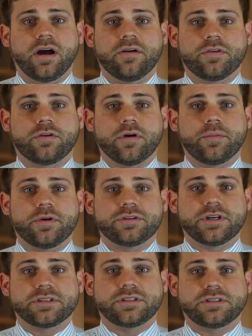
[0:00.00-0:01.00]
of the criminal
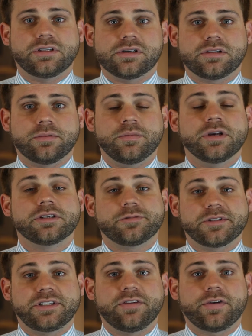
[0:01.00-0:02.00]
justice system,
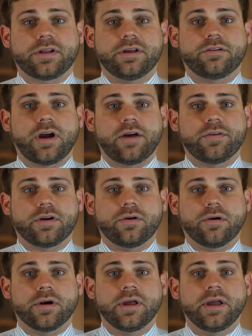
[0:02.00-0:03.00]
specifically traffic
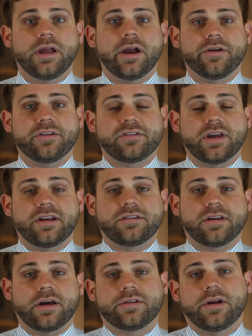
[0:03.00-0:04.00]
court, here in the state of
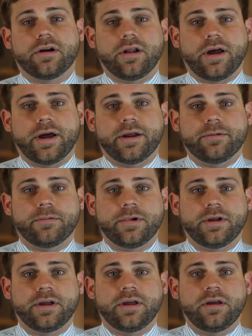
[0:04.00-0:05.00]
South Carolina.
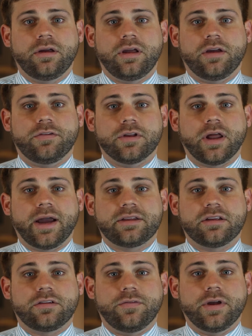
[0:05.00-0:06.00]
If you like
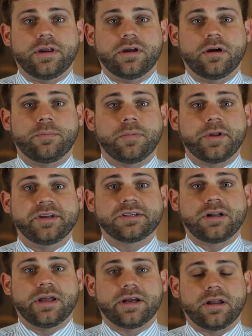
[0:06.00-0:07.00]
this video, please
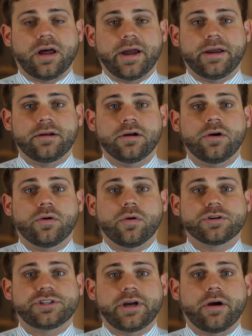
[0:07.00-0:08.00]
click like
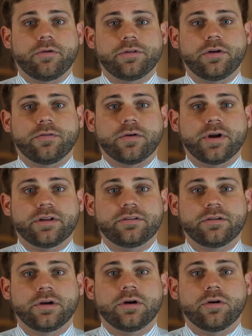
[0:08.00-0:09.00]
or share with your
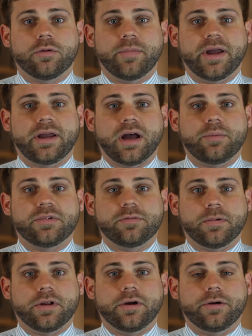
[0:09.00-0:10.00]
friends or make comments
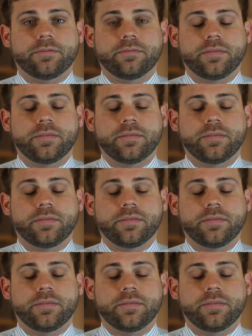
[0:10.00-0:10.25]
below.